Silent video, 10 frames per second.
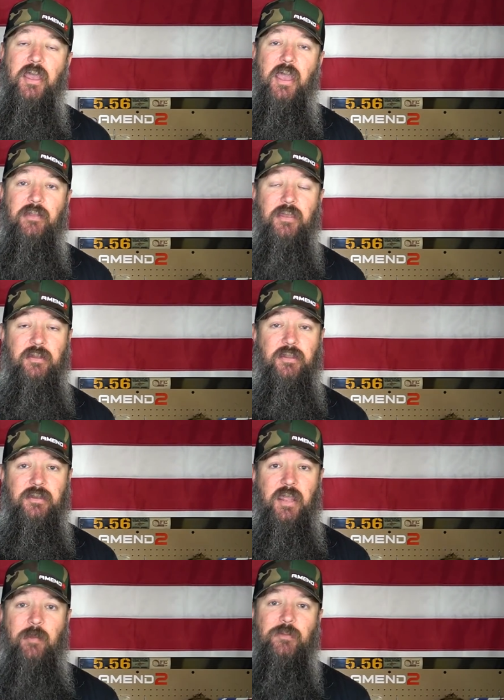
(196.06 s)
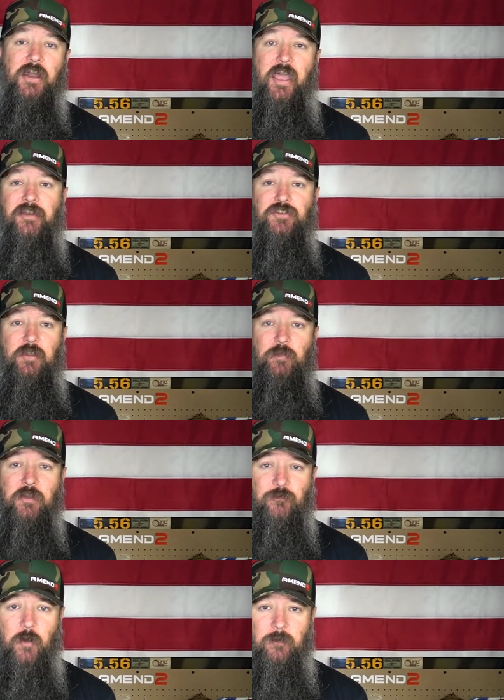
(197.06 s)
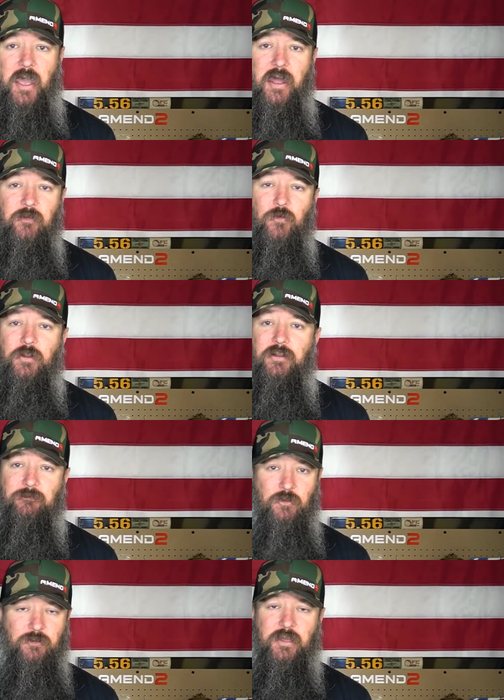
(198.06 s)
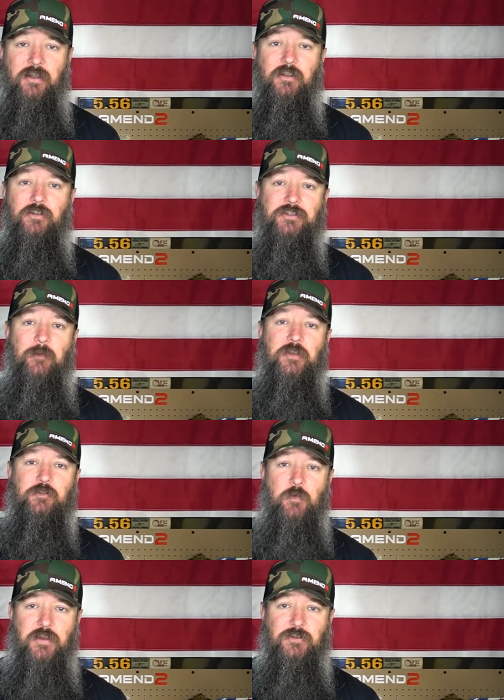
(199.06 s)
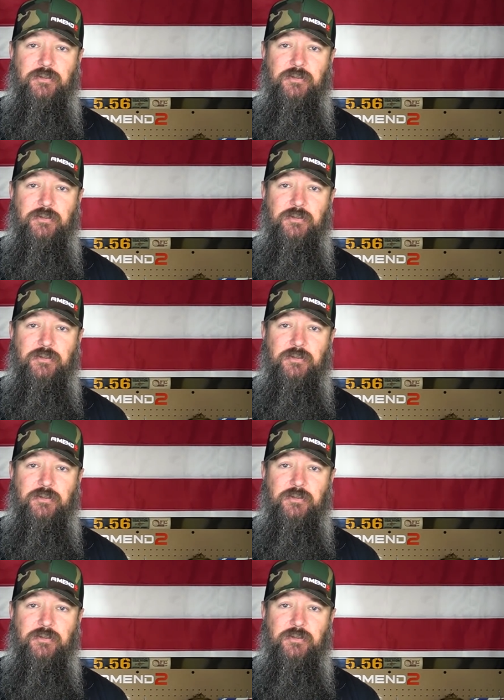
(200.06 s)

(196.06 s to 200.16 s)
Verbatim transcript: And then the name that I actually pick from that, we'll, we'll get a little something special.